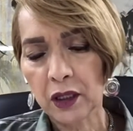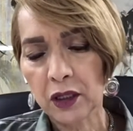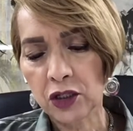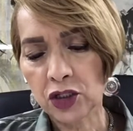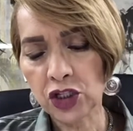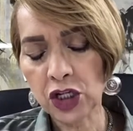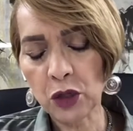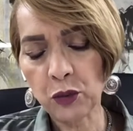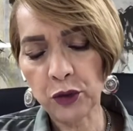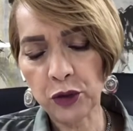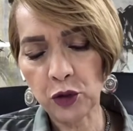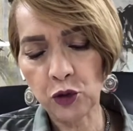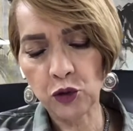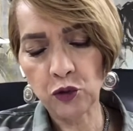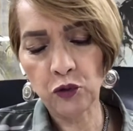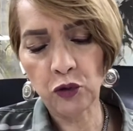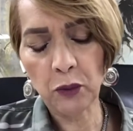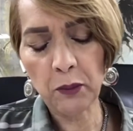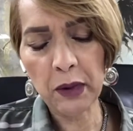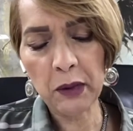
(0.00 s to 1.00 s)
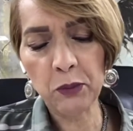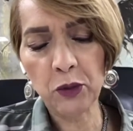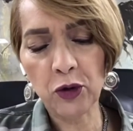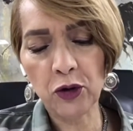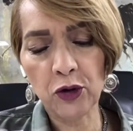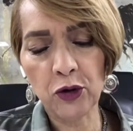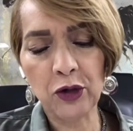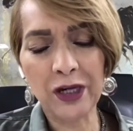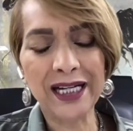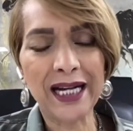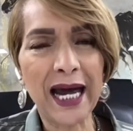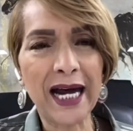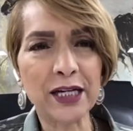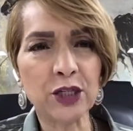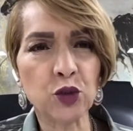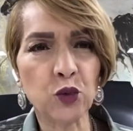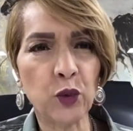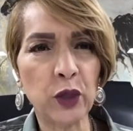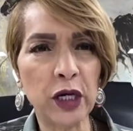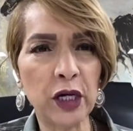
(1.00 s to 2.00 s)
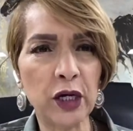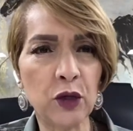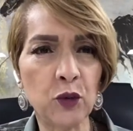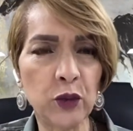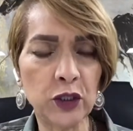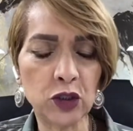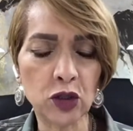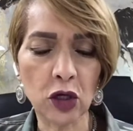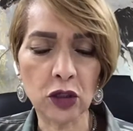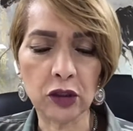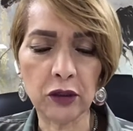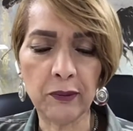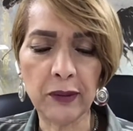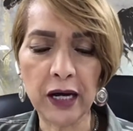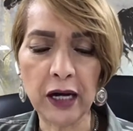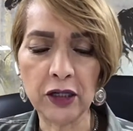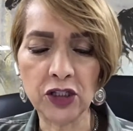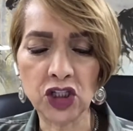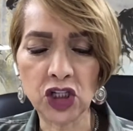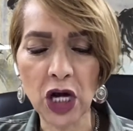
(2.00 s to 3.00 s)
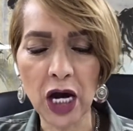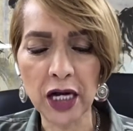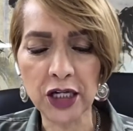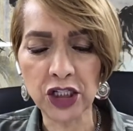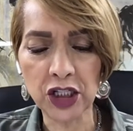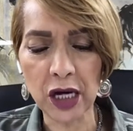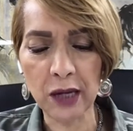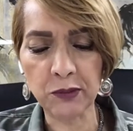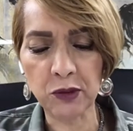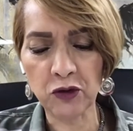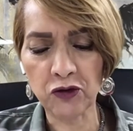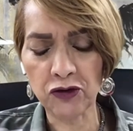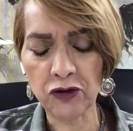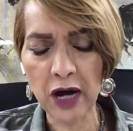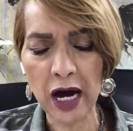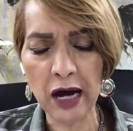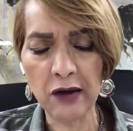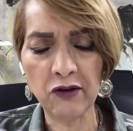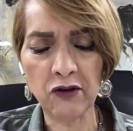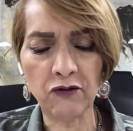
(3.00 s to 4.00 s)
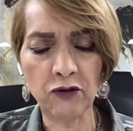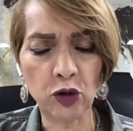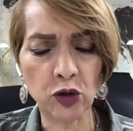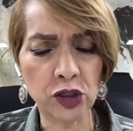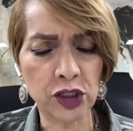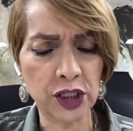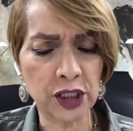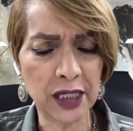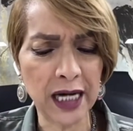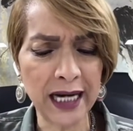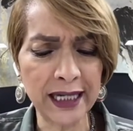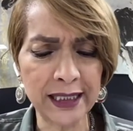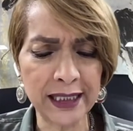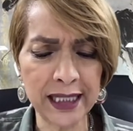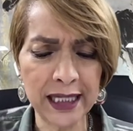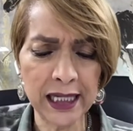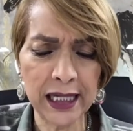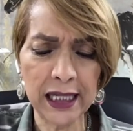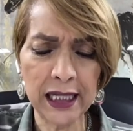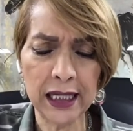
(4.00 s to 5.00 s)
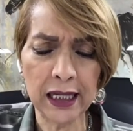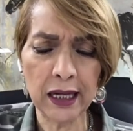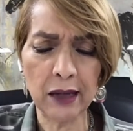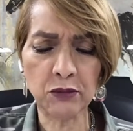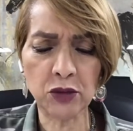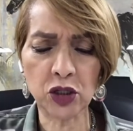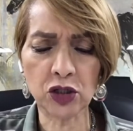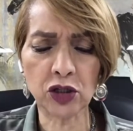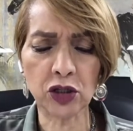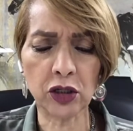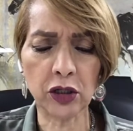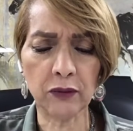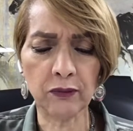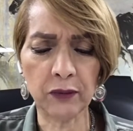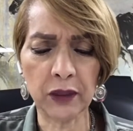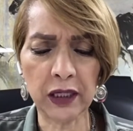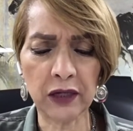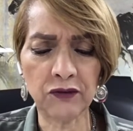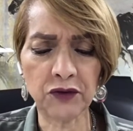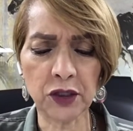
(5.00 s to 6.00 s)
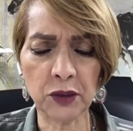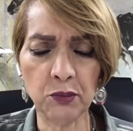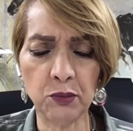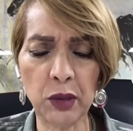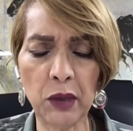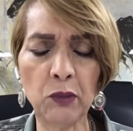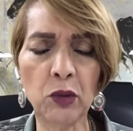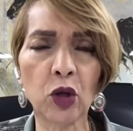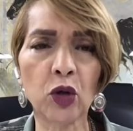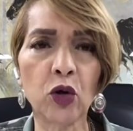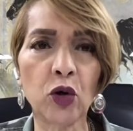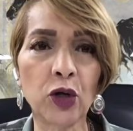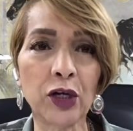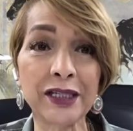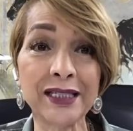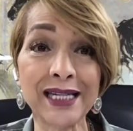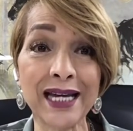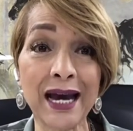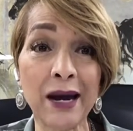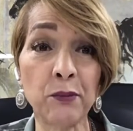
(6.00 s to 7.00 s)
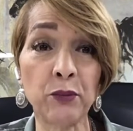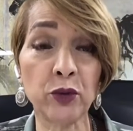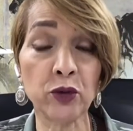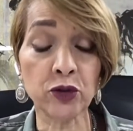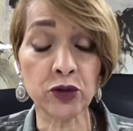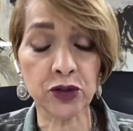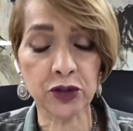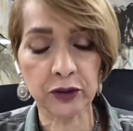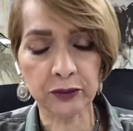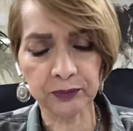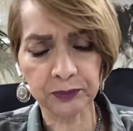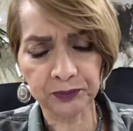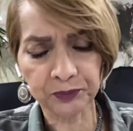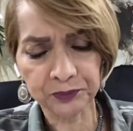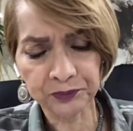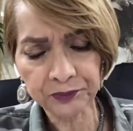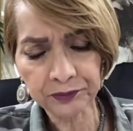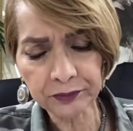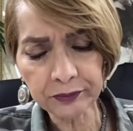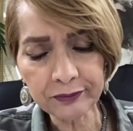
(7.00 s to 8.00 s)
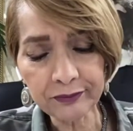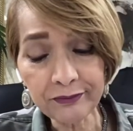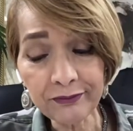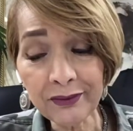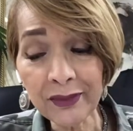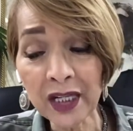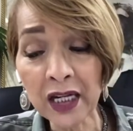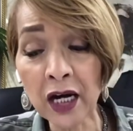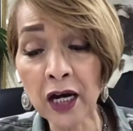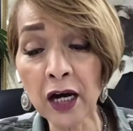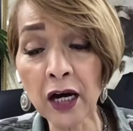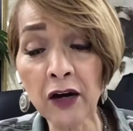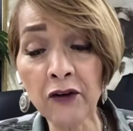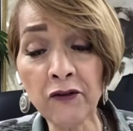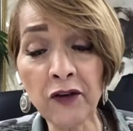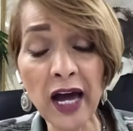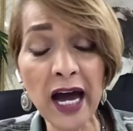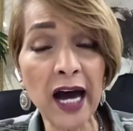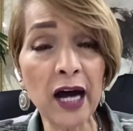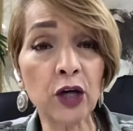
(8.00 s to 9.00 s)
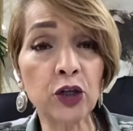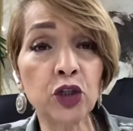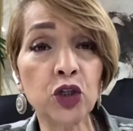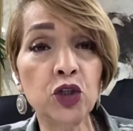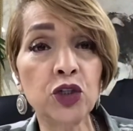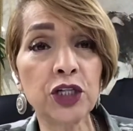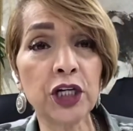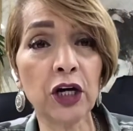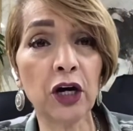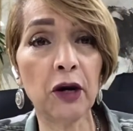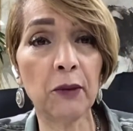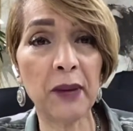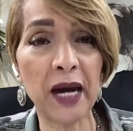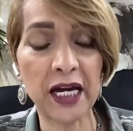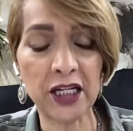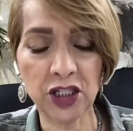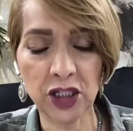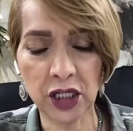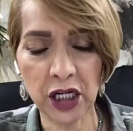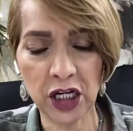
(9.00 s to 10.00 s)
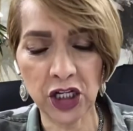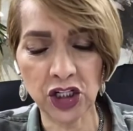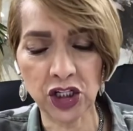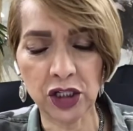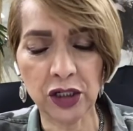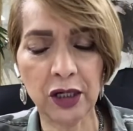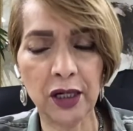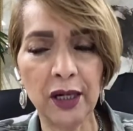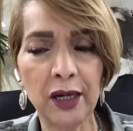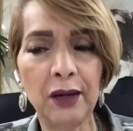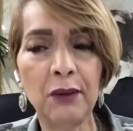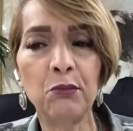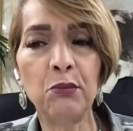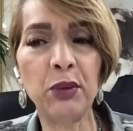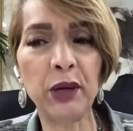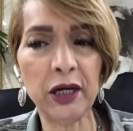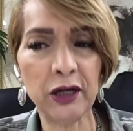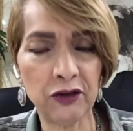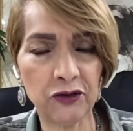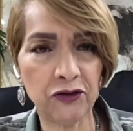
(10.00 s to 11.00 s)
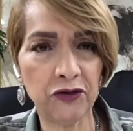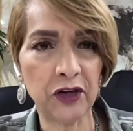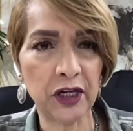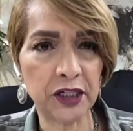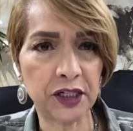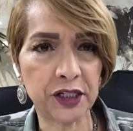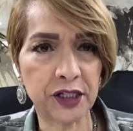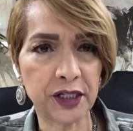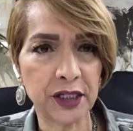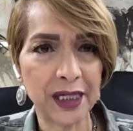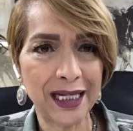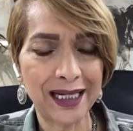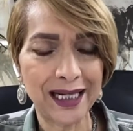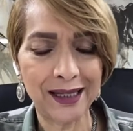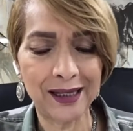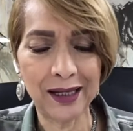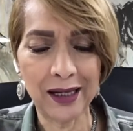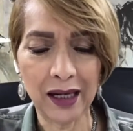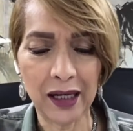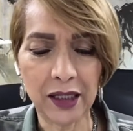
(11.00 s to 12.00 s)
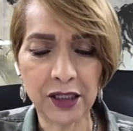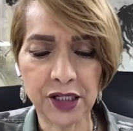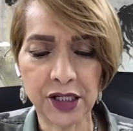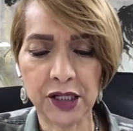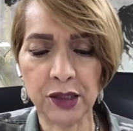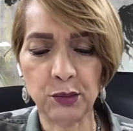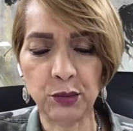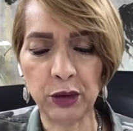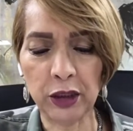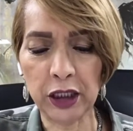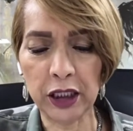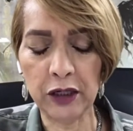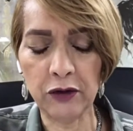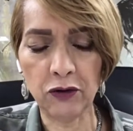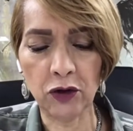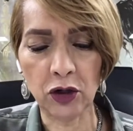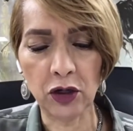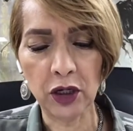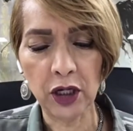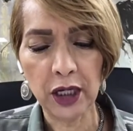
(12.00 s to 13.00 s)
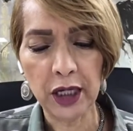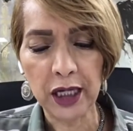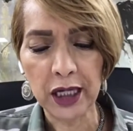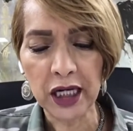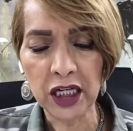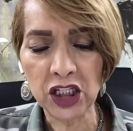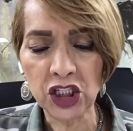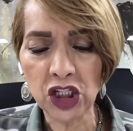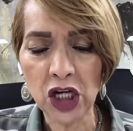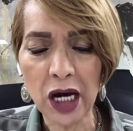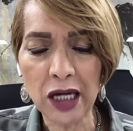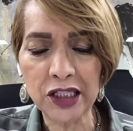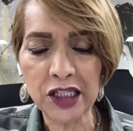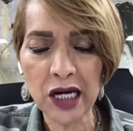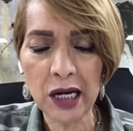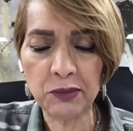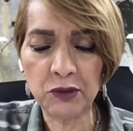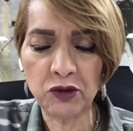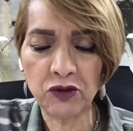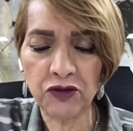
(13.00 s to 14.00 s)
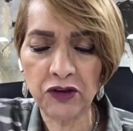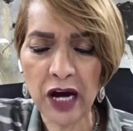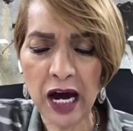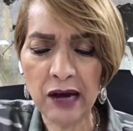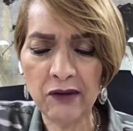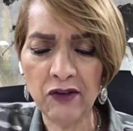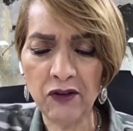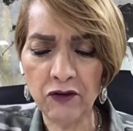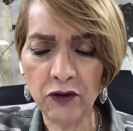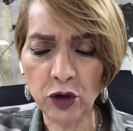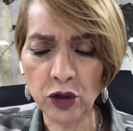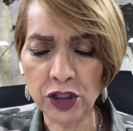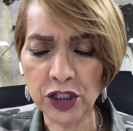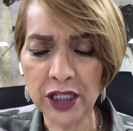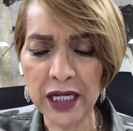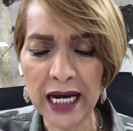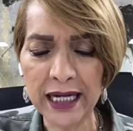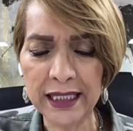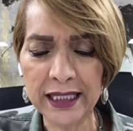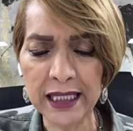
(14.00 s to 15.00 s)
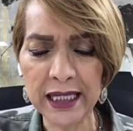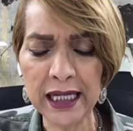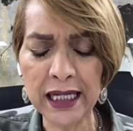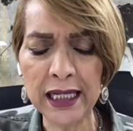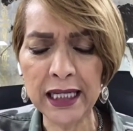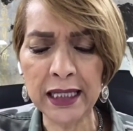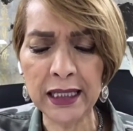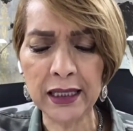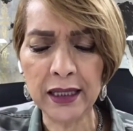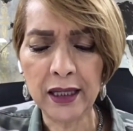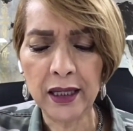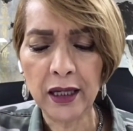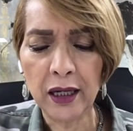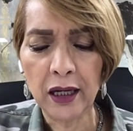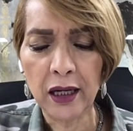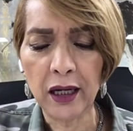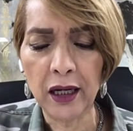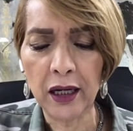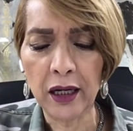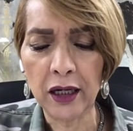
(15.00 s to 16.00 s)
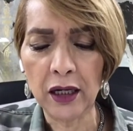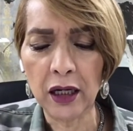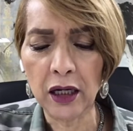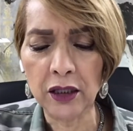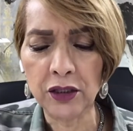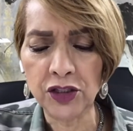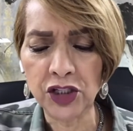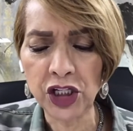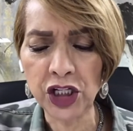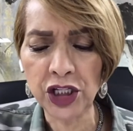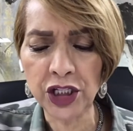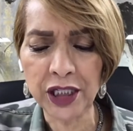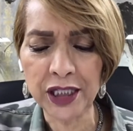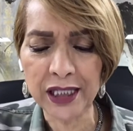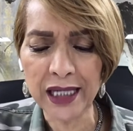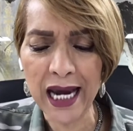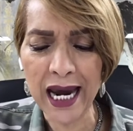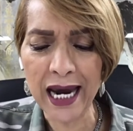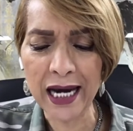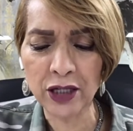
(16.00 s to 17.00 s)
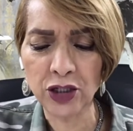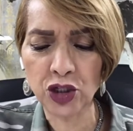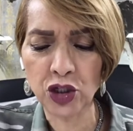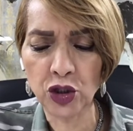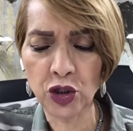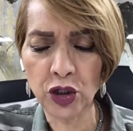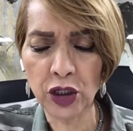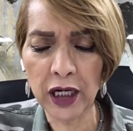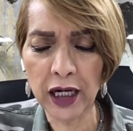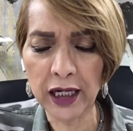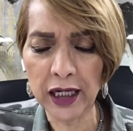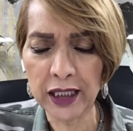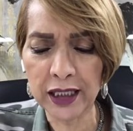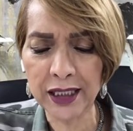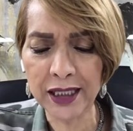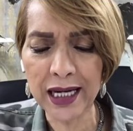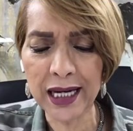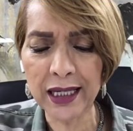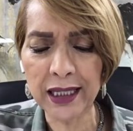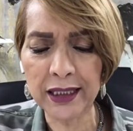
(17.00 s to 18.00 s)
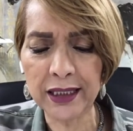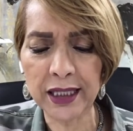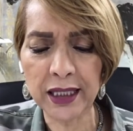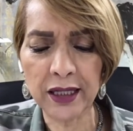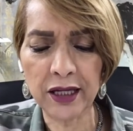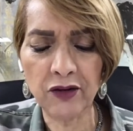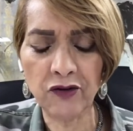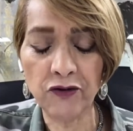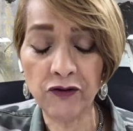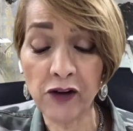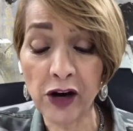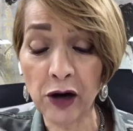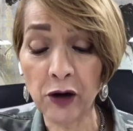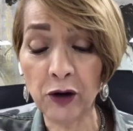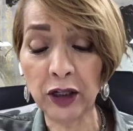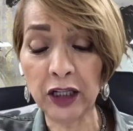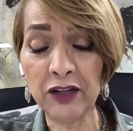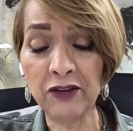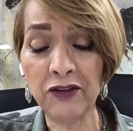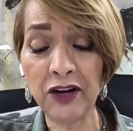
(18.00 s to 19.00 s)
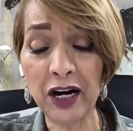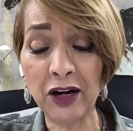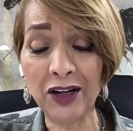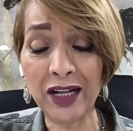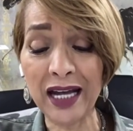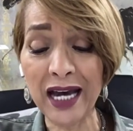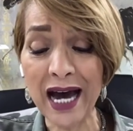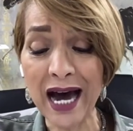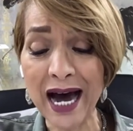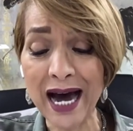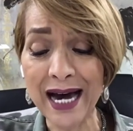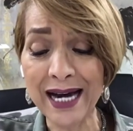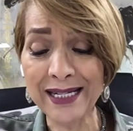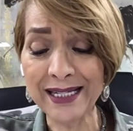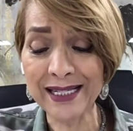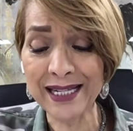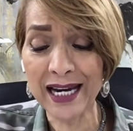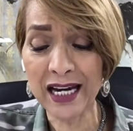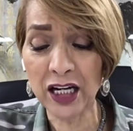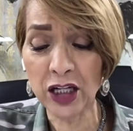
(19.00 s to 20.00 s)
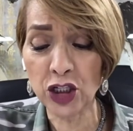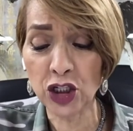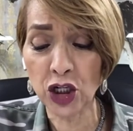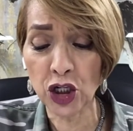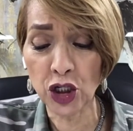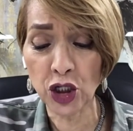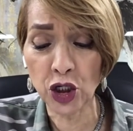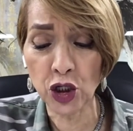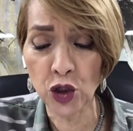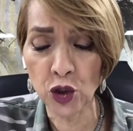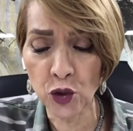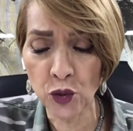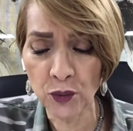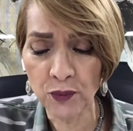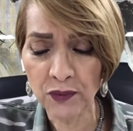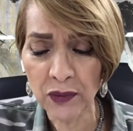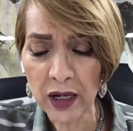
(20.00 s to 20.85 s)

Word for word: share with you. Remember last week we talked about John chapter 5 and verse 19, and I'm just going to give some biblical examples of how using our imagination benefits us, the believer. In John chapter 5 and verse 19, uh, uh, Jesus answered and he said unto them, Verily, verily, I say unto you,